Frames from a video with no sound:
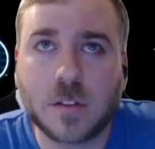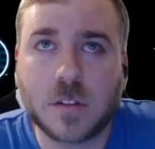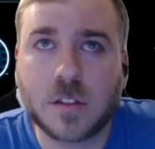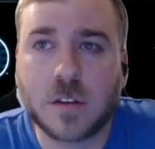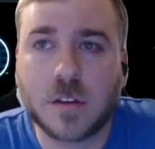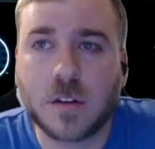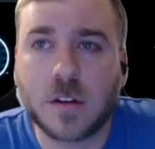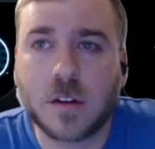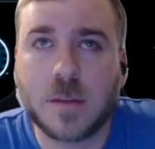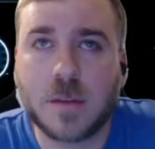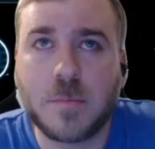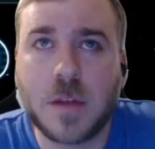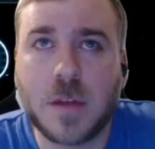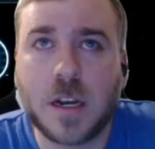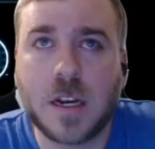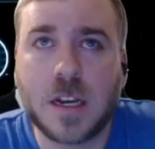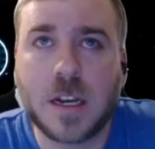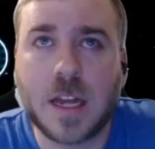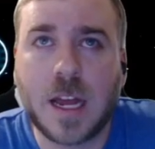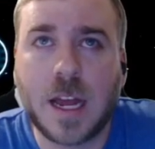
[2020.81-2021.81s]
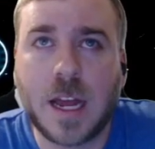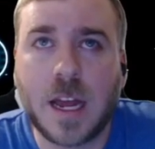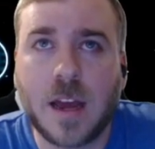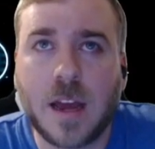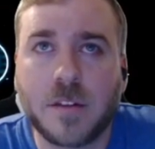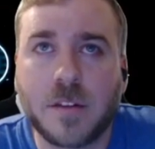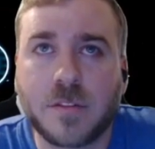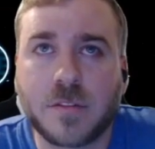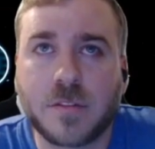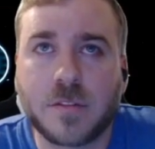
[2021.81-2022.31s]
It's already a minute and a
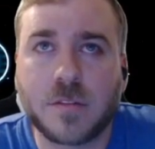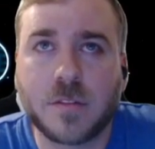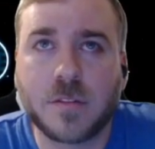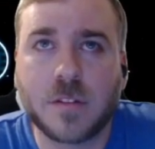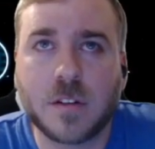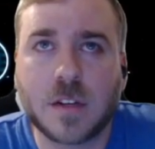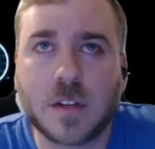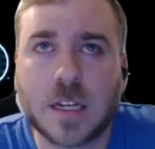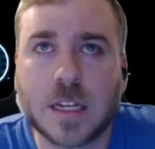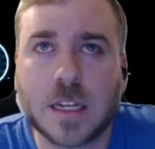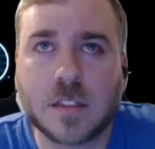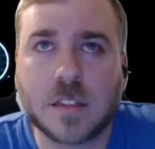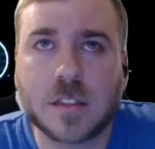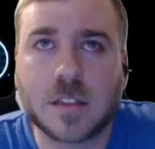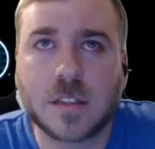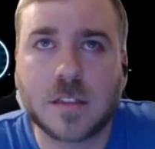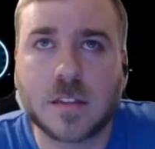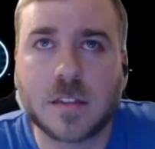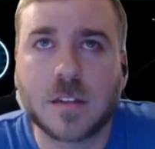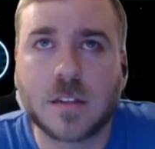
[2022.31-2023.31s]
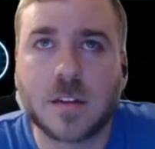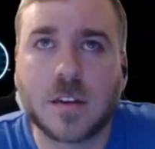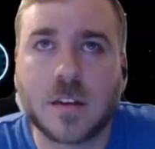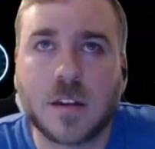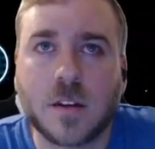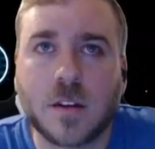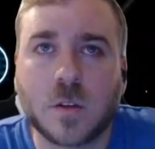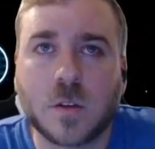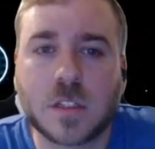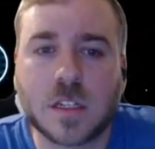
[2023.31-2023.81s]
half against
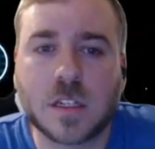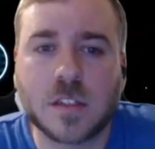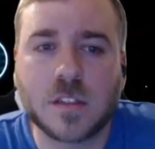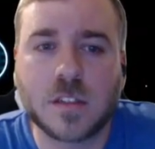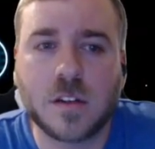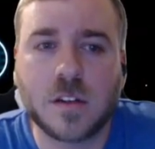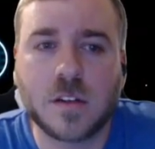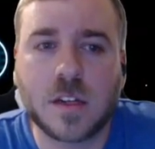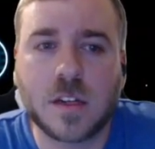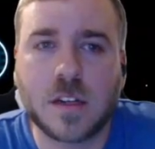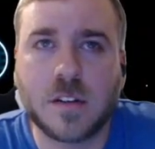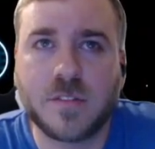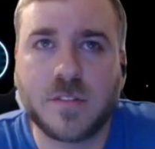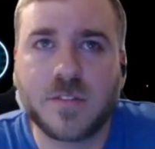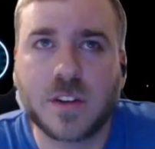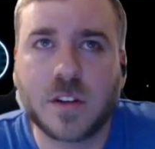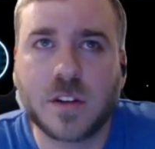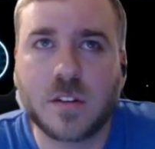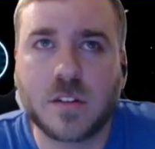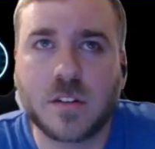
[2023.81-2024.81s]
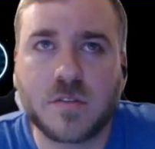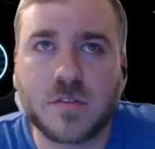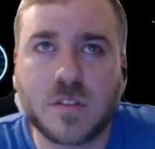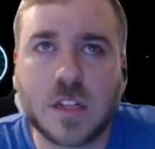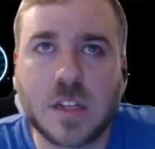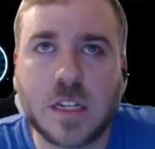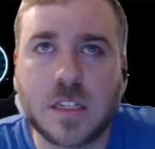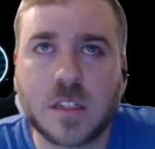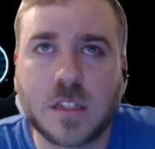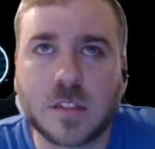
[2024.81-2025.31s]
what's considered an inferior
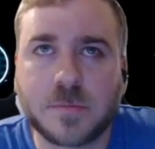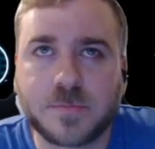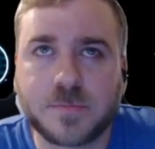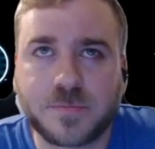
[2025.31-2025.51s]
fleet.